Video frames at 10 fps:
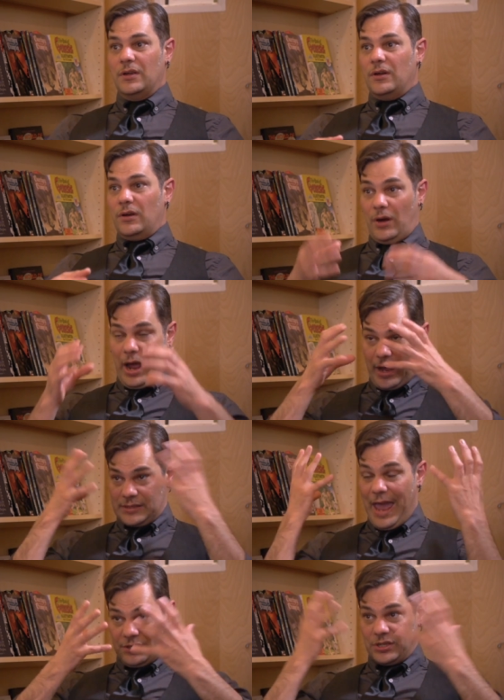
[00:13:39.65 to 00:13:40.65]
her eyes
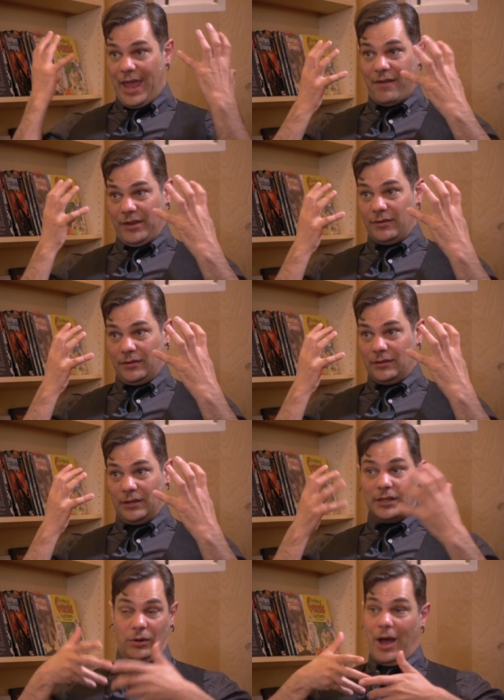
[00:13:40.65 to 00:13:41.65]
actually having,
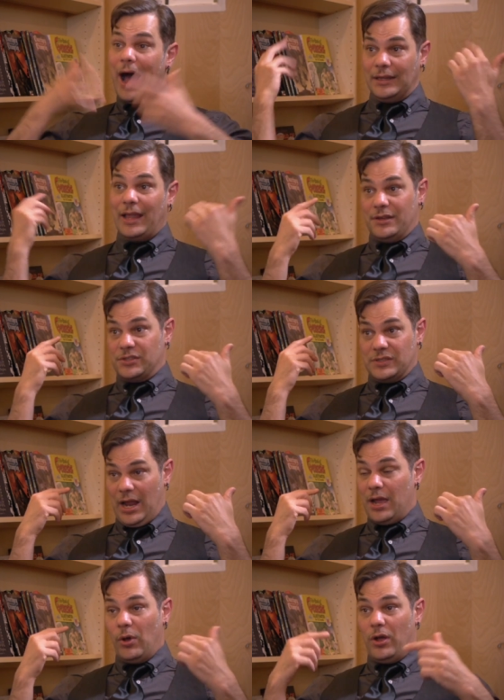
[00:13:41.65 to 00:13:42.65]
you know, eyelashes and
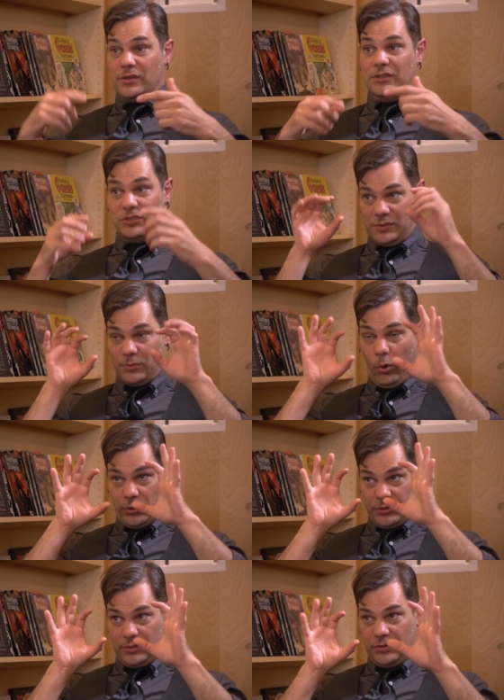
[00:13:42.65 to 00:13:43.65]
eyeballs, and just,
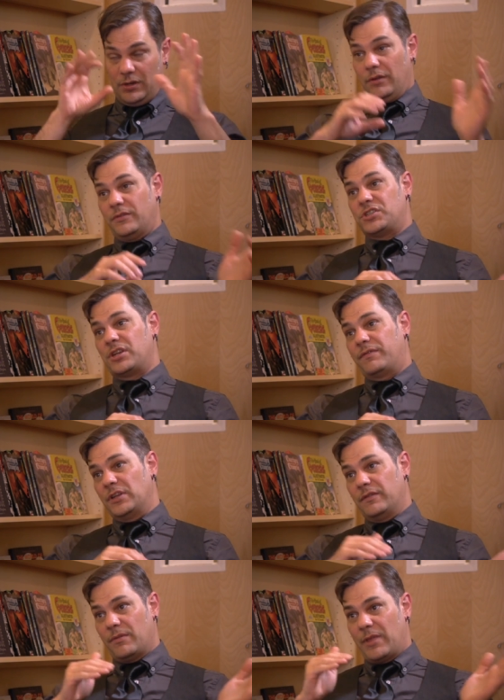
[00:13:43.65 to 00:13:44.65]
or, you know,
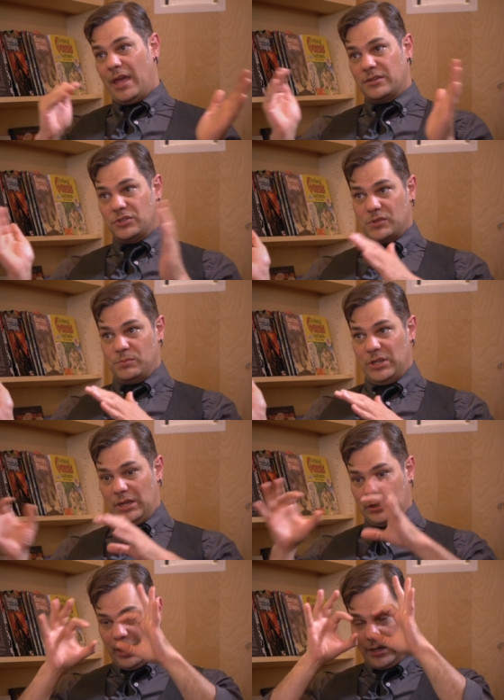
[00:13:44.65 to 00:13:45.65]
shifting from that to just
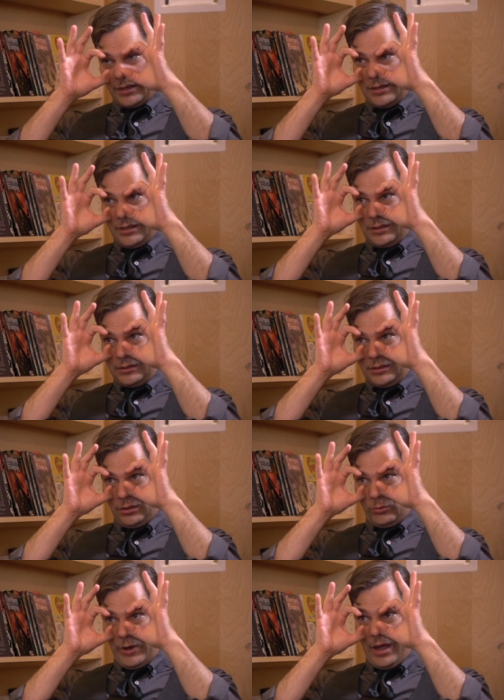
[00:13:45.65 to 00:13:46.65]
being like
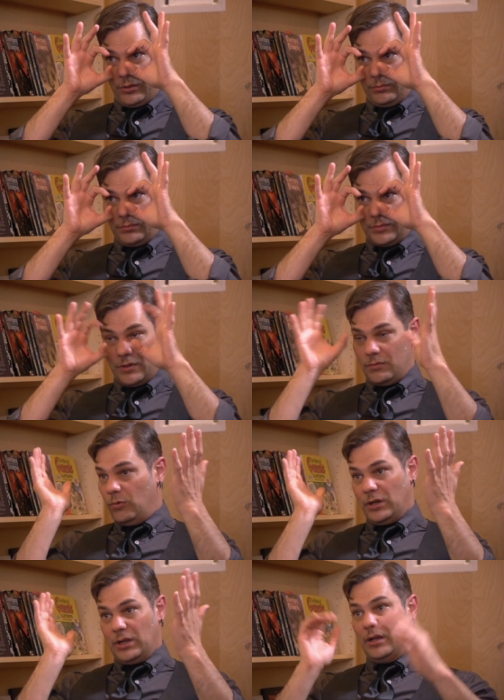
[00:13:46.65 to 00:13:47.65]
little round
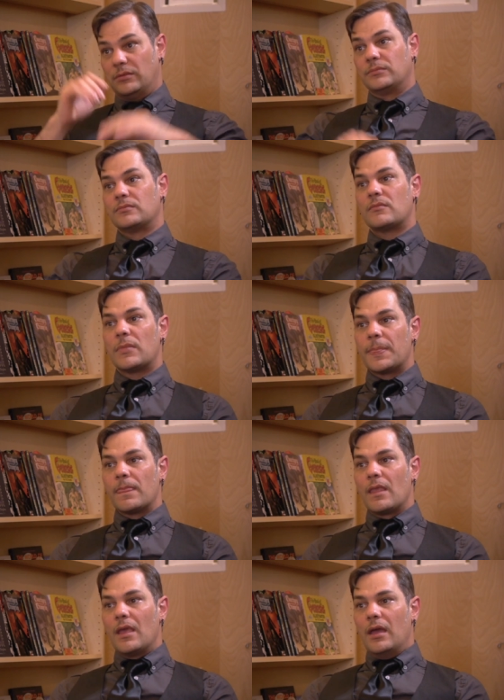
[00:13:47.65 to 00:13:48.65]
whatnot.
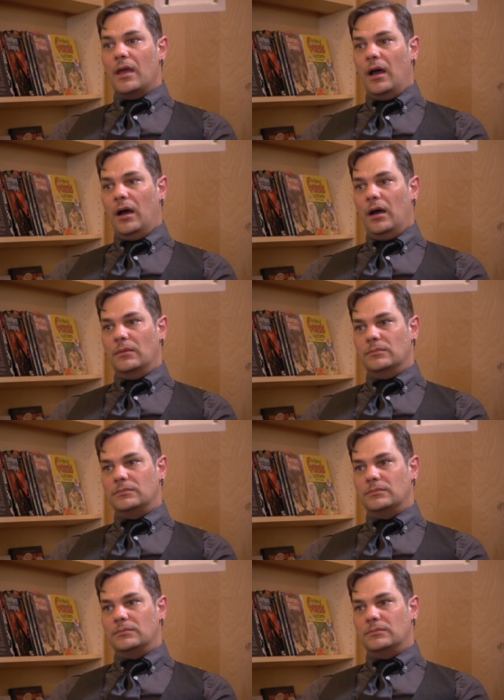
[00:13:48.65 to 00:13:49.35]
Yeah,